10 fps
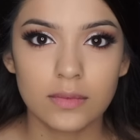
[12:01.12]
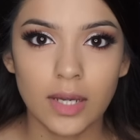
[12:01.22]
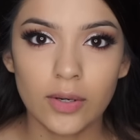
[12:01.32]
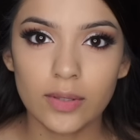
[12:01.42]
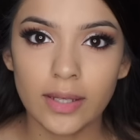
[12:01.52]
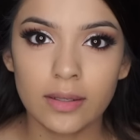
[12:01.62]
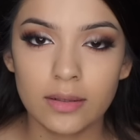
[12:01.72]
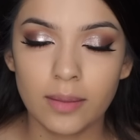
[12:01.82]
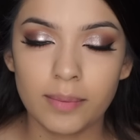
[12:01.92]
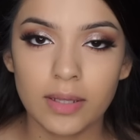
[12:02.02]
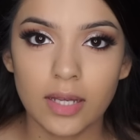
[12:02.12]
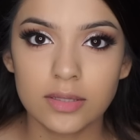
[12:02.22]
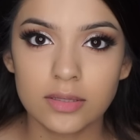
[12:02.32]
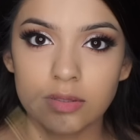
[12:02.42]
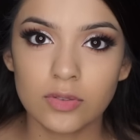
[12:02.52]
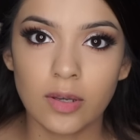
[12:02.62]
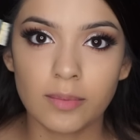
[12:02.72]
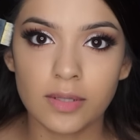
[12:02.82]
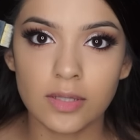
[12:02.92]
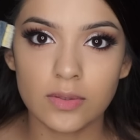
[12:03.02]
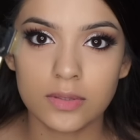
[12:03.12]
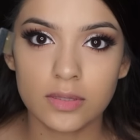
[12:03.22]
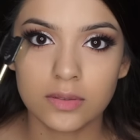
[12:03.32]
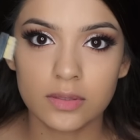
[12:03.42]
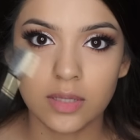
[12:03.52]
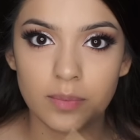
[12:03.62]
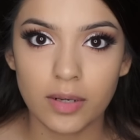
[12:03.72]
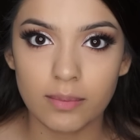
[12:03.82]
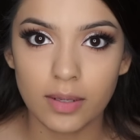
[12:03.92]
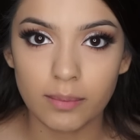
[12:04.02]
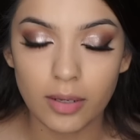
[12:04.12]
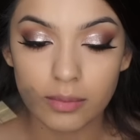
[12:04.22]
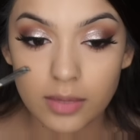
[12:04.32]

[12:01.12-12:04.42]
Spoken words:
I don't like clumpy lashes, so I'm going to use this to separate my bottom